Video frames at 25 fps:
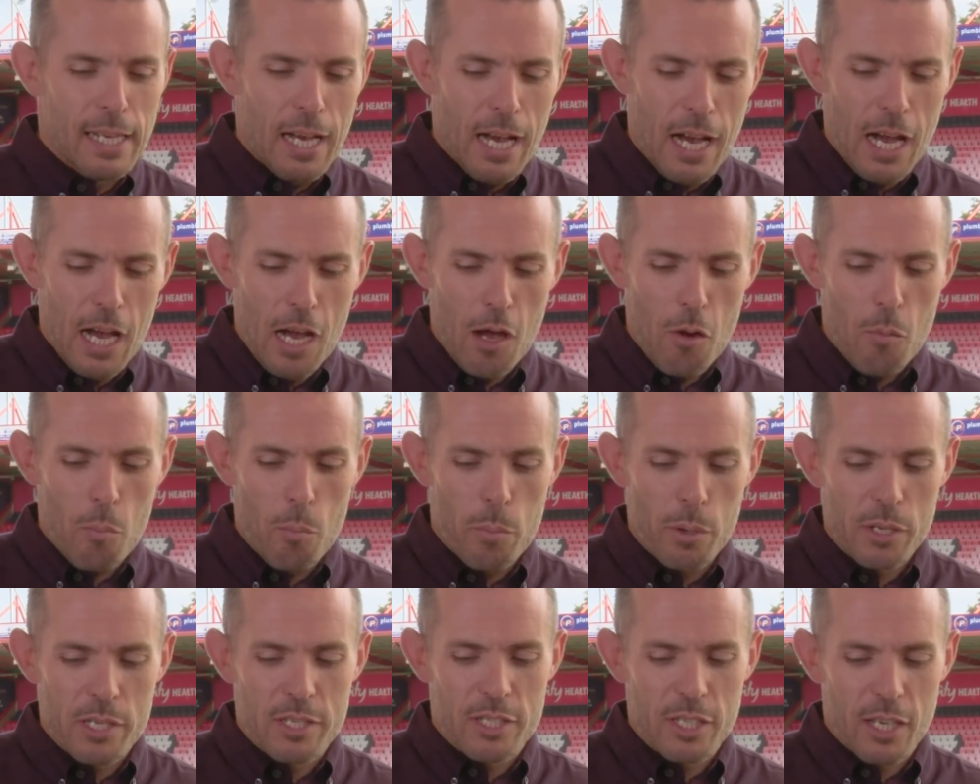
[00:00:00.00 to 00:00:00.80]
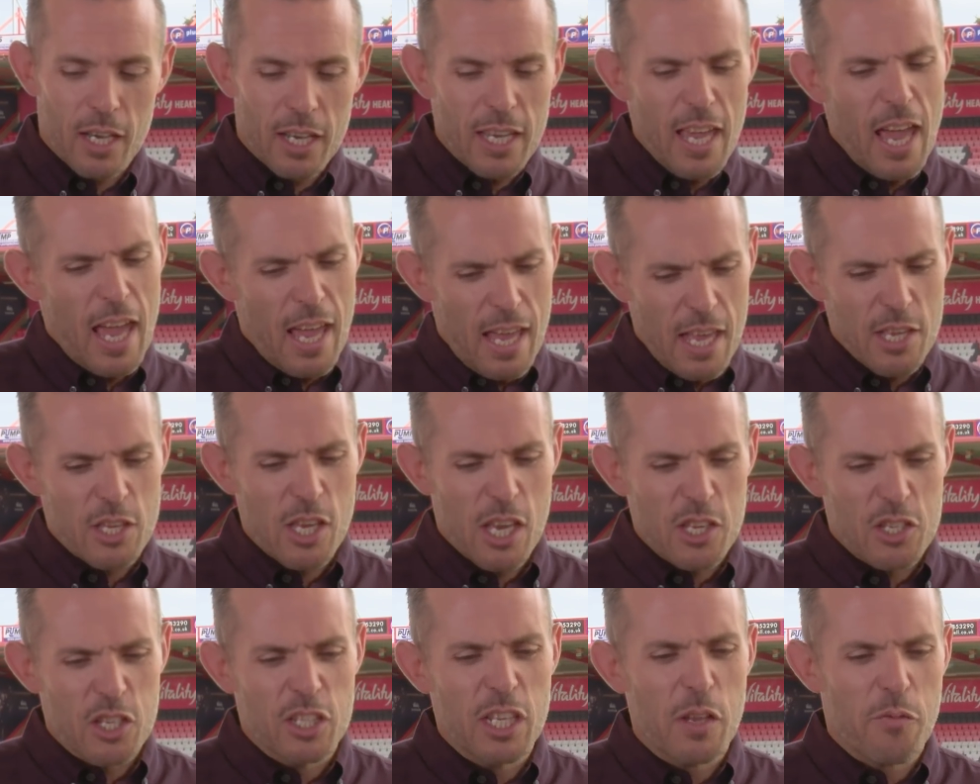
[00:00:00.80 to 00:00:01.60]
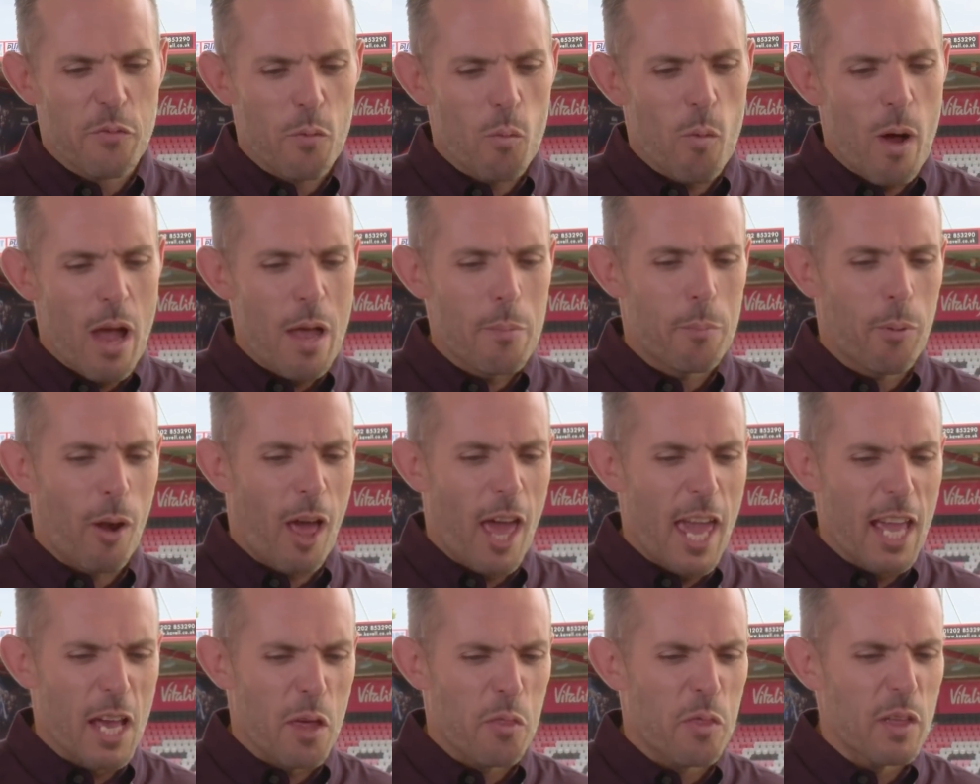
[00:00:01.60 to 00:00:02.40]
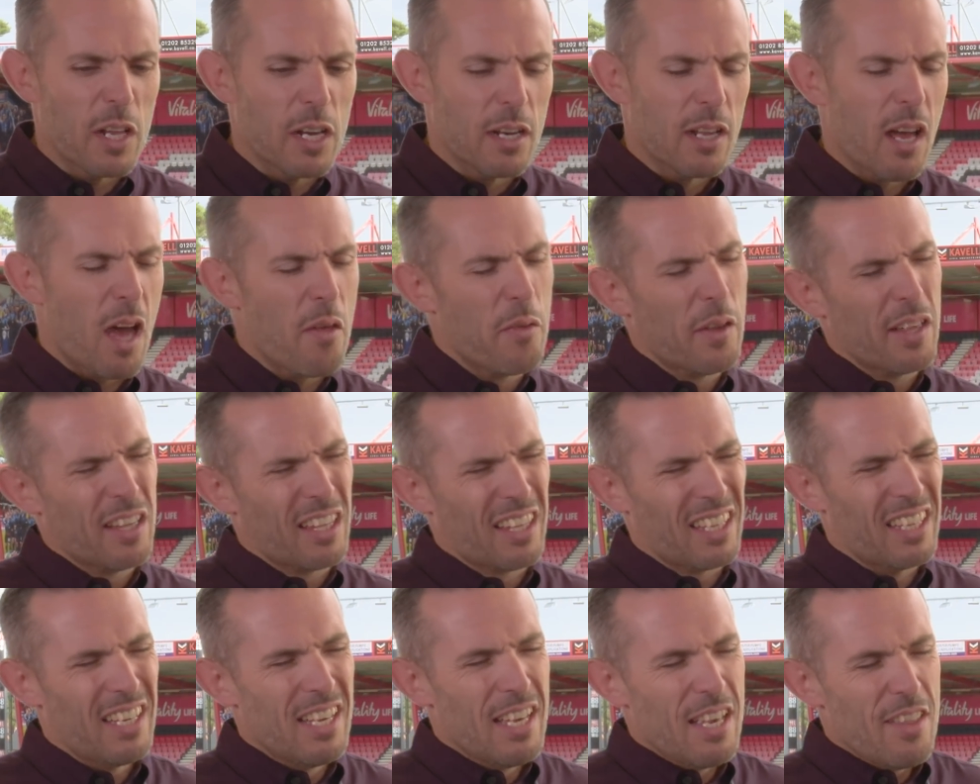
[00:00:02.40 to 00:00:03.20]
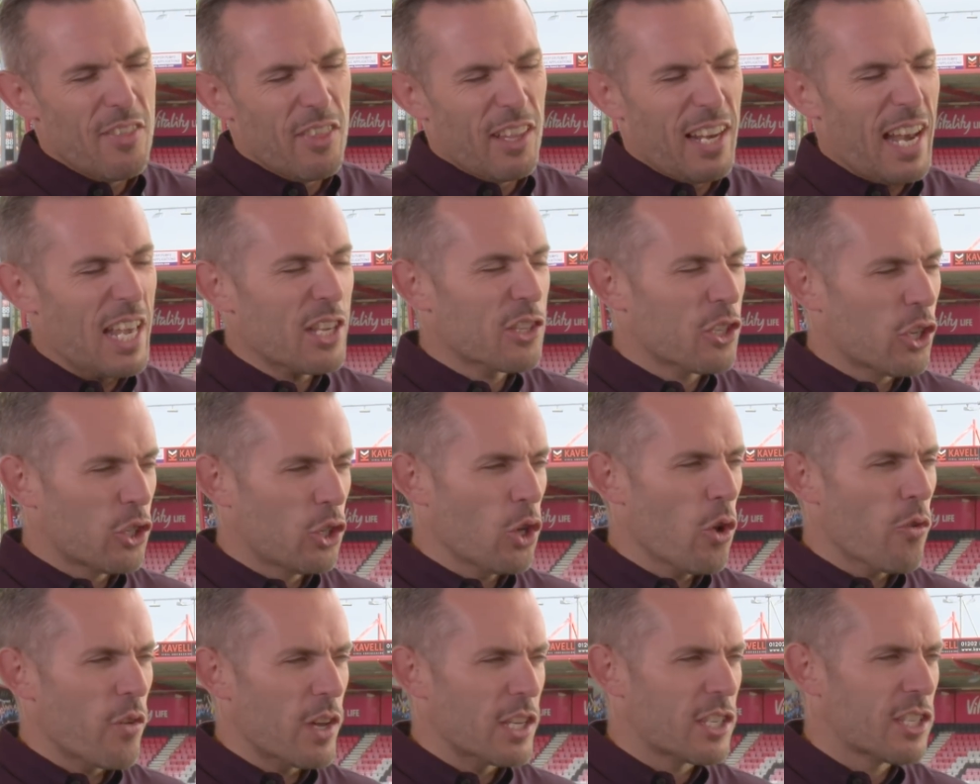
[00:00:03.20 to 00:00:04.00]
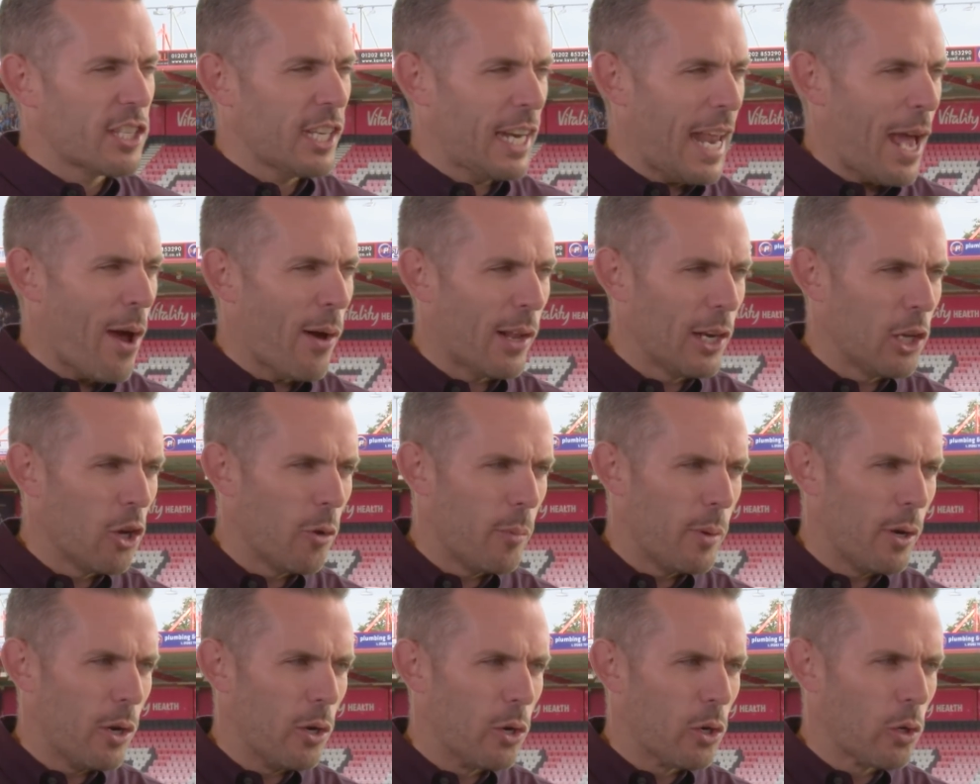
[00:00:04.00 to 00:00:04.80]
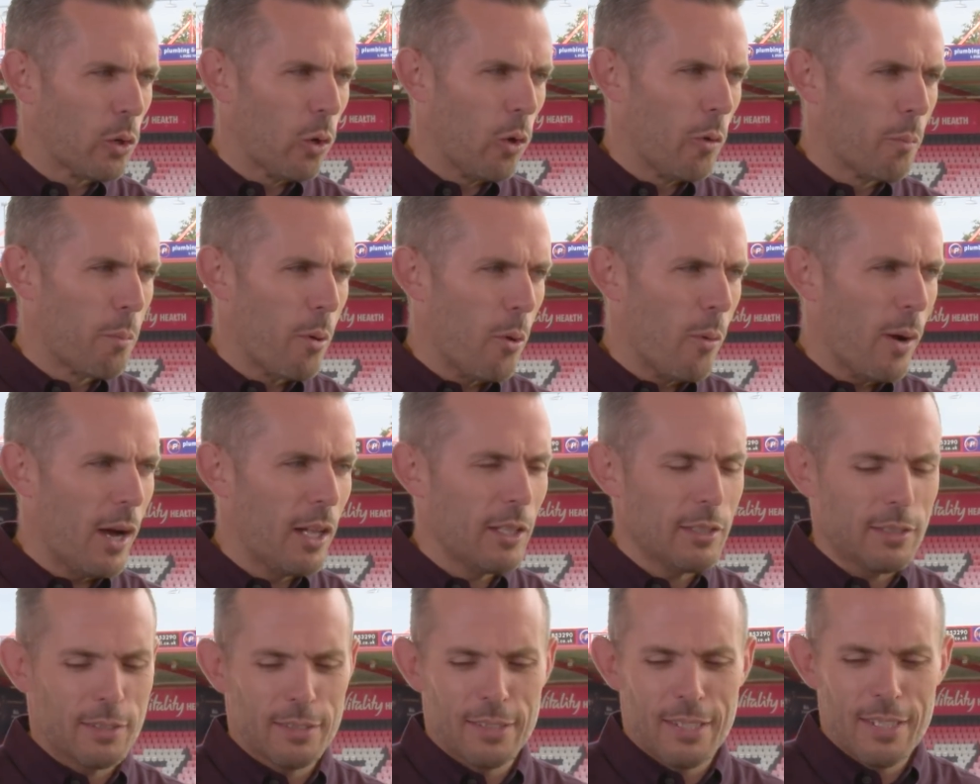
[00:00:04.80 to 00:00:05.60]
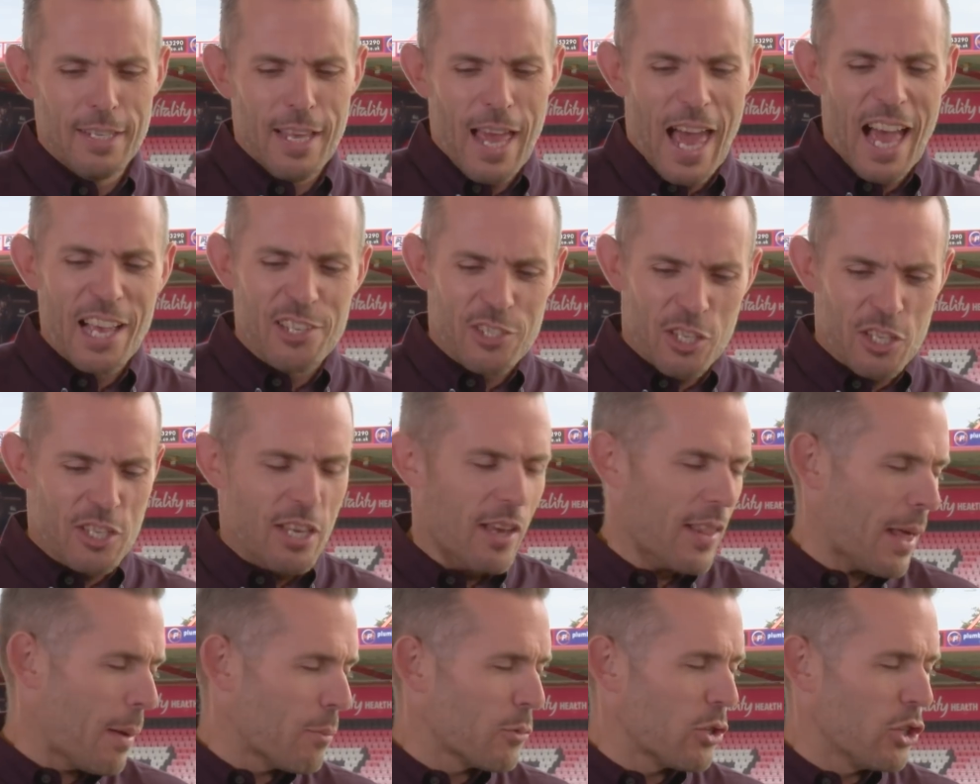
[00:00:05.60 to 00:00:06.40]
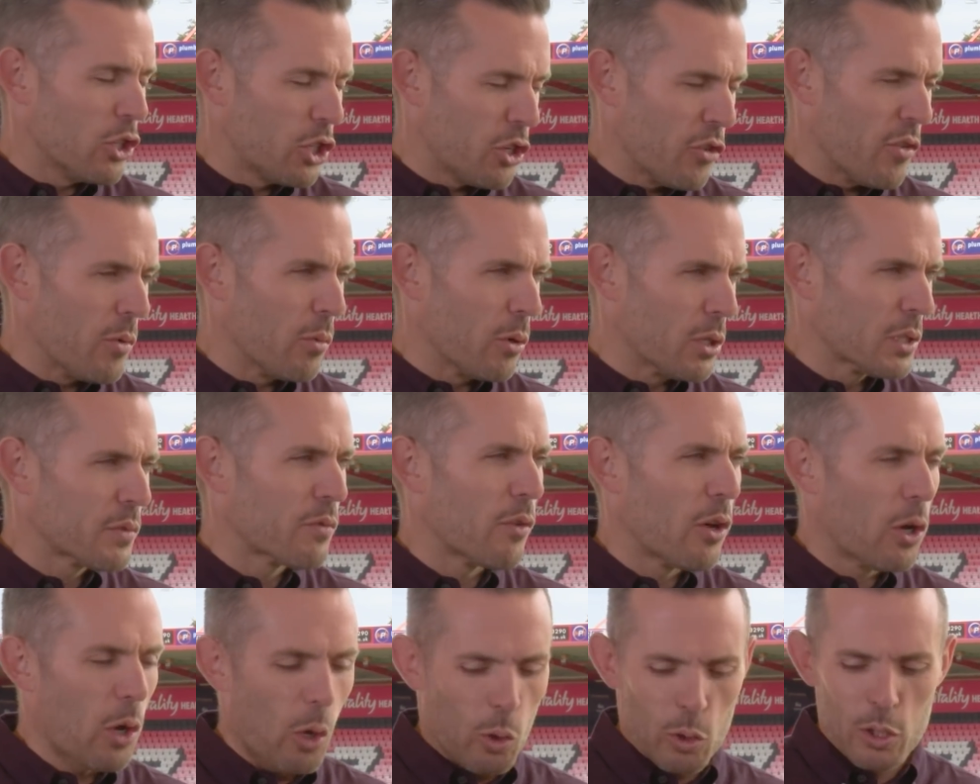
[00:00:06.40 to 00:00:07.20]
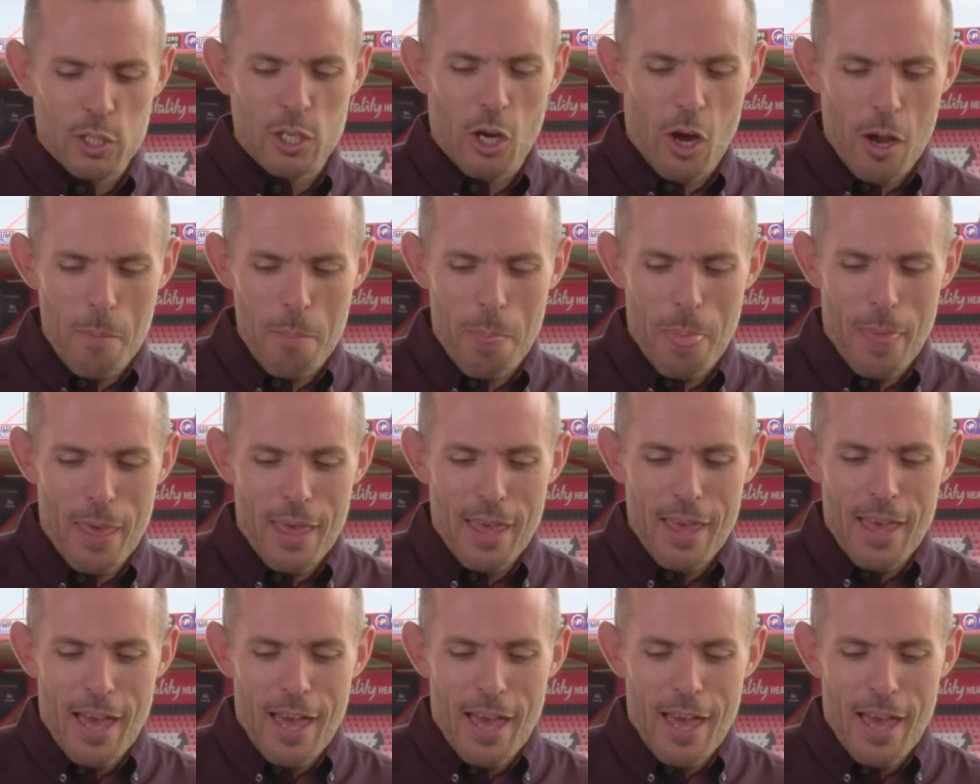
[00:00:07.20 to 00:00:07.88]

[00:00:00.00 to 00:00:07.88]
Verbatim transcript: Um, but uh, yeah, it's, it's, a different way of playing. I think I think the Leicester jury is still out a little bit on Claude Puel as the Southampton jury was for a long time.